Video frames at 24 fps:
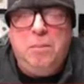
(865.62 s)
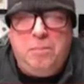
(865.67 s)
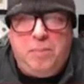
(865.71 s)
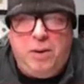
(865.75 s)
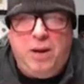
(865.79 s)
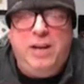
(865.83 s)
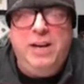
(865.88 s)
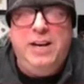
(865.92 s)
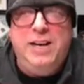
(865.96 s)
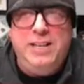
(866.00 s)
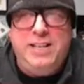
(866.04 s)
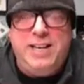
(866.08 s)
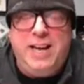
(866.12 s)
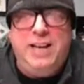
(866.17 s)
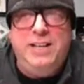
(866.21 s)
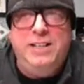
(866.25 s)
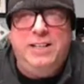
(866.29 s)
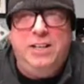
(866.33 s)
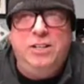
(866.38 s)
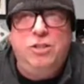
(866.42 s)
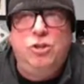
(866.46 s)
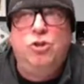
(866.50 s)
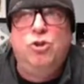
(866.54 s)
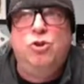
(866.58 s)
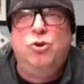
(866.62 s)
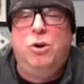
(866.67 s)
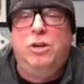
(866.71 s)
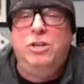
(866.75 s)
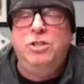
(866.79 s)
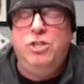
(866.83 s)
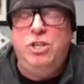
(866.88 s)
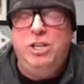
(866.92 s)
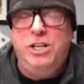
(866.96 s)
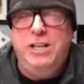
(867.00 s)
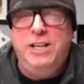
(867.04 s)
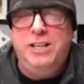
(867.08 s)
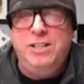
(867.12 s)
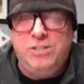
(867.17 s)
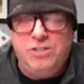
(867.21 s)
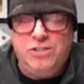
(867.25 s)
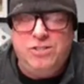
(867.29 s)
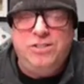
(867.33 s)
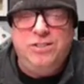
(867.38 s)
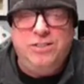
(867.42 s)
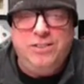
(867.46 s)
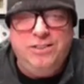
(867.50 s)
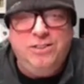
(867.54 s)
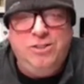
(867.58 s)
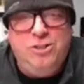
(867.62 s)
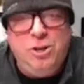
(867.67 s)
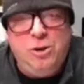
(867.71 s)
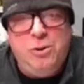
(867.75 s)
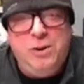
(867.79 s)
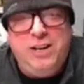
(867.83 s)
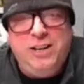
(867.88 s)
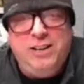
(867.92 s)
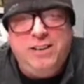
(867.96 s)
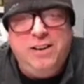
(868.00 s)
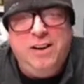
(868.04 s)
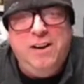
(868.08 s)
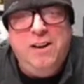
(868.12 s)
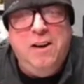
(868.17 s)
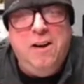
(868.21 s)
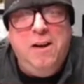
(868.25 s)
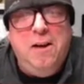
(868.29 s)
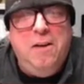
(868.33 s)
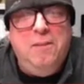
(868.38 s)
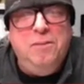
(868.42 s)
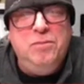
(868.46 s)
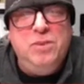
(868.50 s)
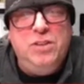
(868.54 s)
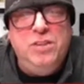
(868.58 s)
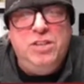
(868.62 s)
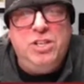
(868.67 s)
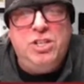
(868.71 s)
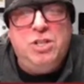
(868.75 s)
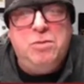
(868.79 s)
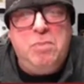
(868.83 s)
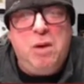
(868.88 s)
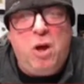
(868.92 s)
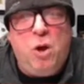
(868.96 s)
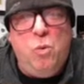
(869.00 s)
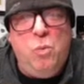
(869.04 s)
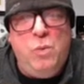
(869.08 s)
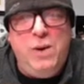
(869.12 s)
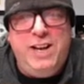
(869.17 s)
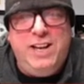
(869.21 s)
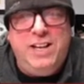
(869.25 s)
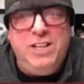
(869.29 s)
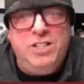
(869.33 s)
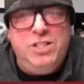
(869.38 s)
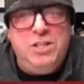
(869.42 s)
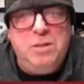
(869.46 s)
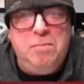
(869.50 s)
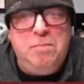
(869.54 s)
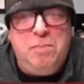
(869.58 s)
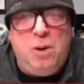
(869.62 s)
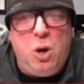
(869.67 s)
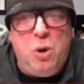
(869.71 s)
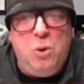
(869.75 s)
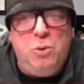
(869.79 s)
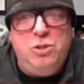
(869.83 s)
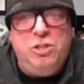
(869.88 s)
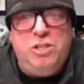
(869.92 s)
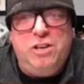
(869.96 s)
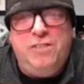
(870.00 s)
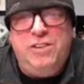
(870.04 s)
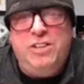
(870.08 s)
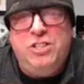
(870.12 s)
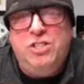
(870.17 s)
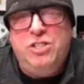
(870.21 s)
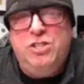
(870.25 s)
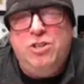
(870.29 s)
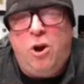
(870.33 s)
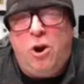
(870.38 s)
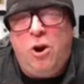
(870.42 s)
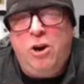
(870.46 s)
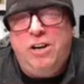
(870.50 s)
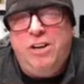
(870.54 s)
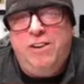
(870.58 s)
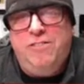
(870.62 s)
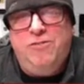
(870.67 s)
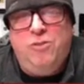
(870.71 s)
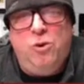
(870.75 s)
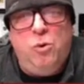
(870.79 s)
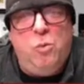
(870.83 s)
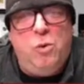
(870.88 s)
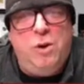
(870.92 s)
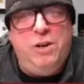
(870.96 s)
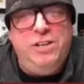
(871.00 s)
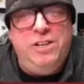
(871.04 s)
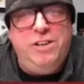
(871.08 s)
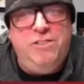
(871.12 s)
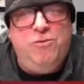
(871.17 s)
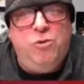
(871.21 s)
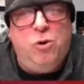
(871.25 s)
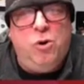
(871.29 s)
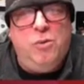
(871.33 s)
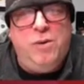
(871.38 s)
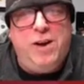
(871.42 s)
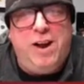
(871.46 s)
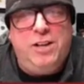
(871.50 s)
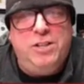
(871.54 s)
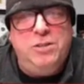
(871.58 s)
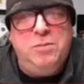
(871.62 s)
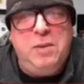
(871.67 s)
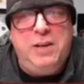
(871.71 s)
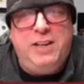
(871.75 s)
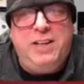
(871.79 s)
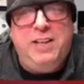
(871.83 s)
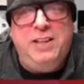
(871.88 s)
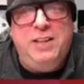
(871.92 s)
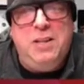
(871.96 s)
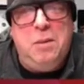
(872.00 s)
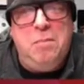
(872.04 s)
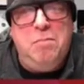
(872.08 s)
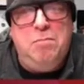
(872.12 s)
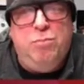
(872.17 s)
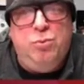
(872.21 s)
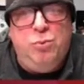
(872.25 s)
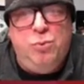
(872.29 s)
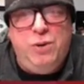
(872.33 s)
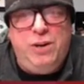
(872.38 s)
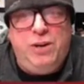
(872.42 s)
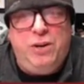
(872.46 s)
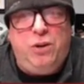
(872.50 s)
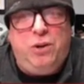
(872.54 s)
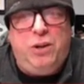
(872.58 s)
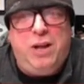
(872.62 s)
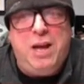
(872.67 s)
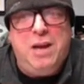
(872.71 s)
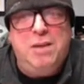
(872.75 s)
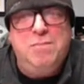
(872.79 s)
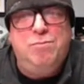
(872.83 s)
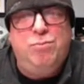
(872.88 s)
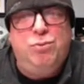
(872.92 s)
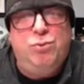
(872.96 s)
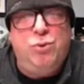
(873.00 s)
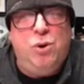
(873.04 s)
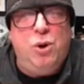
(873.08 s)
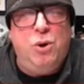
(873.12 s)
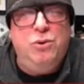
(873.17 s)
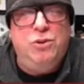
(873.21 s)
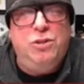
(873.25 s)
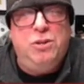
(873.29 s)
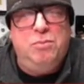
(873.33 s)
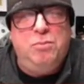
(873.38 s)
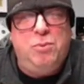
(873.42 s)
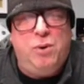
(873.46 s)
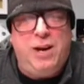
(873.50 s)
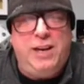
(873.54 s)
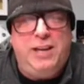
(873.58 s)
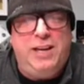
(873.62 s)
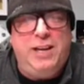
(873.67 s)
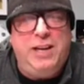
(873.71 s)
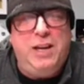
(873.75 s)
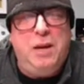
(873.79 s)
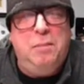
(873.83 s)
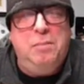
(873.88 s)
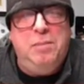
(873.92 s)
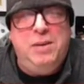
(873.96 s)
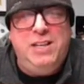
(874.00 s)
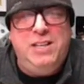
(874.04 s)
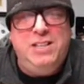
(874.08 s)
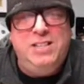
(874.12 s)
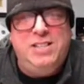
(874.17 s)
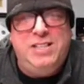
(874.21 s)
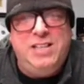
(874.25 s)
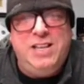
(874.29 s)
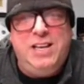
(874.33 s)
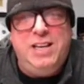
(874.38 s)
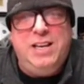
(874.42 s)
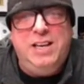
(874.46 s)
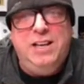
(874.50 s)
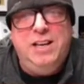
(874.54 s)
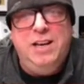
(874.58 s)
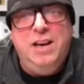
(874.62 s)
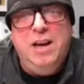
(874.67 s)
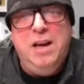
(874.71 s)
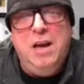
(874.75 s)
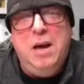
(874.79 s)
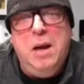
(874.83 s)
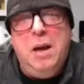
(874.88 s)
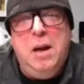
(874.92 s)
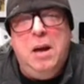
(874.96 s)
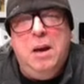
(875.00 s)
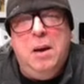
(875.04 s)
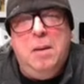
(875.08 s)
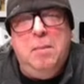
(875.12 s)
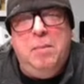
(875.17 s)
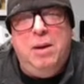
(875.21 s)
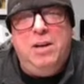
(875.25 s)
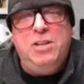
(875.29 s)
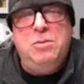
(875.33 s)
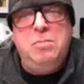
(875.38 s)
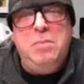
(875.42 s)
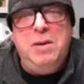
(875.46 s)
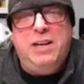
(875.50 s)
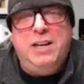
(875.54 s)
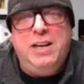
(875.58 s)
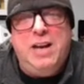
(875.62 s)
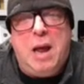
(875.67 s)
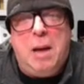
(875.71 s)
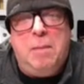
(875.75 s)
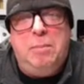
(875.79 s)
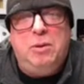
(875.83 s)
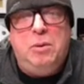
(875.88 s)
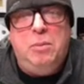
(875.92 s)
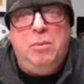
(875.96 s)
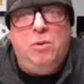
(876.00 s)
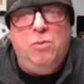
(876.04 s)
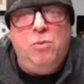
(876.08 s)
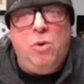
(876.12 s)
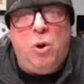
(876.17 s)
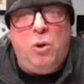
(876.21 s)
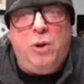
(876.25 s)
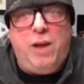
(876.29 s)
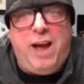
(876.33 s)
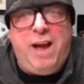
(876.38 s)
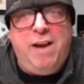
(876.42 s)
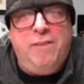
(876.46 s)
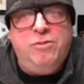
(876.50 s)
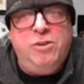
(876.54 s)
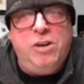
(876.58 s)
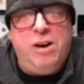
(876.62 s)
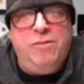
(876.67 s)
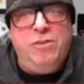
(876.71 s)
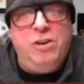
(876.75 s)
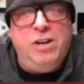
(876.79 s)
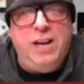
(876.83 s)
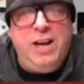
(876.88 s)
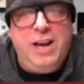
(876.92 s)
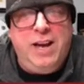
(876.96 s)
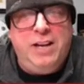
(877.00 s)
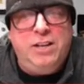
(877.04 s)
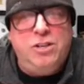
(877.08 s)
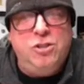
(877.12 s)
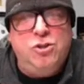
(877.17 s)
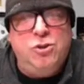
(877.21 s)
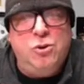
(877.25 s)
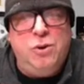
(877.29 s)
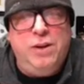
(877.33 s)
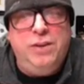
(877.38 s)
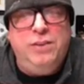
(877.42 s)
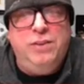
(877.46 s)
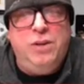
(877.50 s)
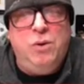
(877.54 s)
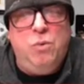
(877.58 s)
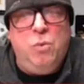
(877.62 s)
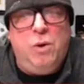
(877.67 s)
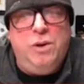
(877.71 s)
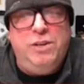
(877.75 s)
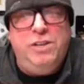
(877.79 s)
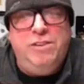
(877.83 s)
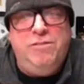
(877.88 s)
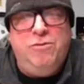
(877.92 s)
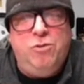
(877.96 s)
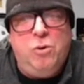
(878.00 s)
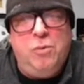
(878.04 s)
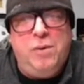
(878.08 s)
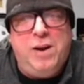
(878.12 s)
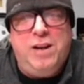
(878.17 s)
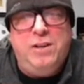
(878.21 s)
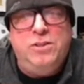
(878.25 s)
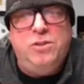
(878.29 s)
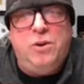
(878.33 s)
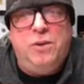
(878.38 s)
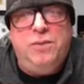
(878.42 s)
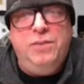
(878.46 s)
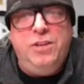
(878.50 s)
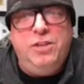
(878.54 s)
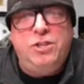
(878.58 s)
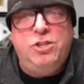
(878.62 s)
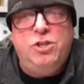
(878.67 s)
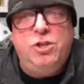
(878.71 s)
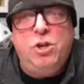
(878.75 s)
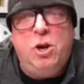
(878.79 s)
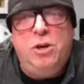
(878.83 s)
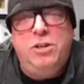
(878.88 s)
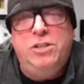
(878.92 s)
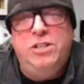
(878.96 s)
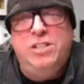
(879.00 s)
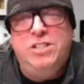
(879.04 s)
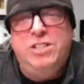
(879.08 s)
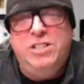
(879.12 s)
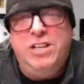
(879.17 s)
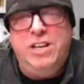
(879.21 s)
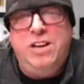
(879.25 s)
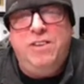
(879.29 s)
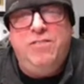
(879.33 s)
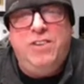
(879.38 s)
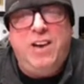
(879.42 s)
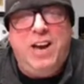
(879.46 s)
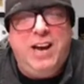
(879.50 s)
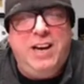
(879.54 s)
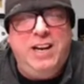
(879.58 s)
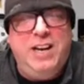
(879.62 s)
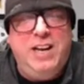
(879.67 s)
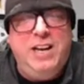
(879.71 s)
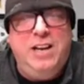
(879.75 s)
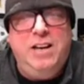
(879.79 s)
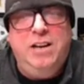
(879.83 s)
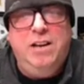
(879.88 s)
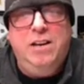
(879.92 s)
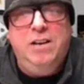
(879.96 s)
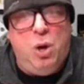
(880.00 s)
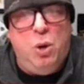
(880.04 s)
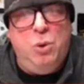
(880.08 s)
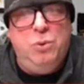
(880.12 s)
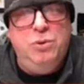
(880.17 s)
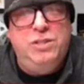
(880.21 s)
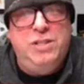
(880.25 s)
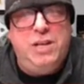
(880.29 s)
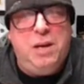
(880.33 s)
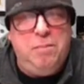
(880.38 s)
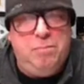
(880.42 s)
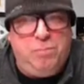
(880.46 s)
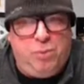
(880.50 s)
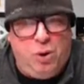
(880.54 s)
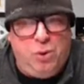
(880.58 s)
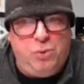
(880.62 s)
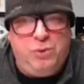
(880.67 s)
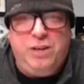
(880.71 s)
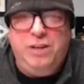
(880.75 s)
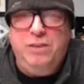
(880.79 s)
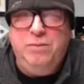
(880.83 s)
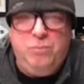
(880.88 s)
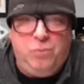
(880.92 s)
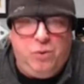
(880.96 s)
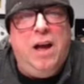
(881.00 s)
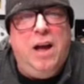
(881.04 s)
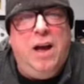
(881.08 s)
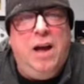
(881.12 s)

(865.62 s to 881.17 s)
pun intended, crunchiness to it. This spell weakens the bones of its target for 1d4 rounds, making them brittle and prone to breaking. A PC must make an applicable roll after every hit during the 1d4 rounds on this chart to see if any bones get broken.